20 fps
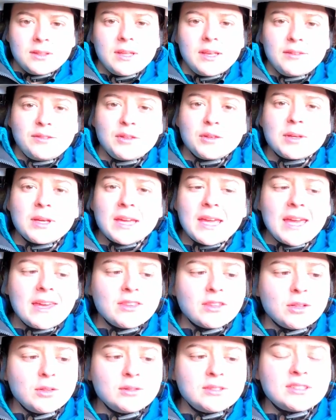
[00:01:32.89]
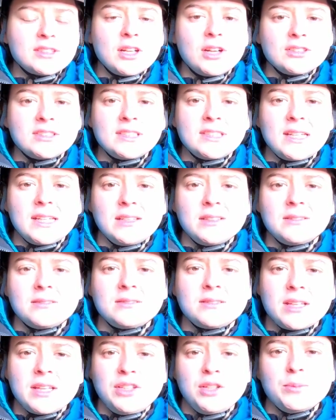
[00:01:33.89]
If you can get those slotted in,
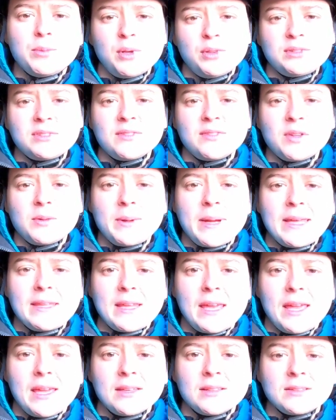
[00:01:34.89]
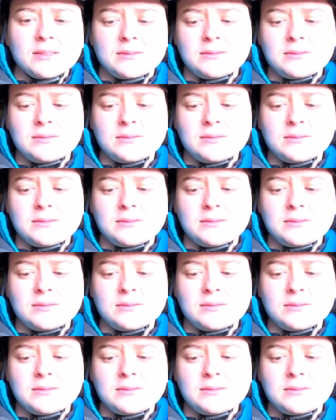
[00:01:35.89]
then you're most of the way there.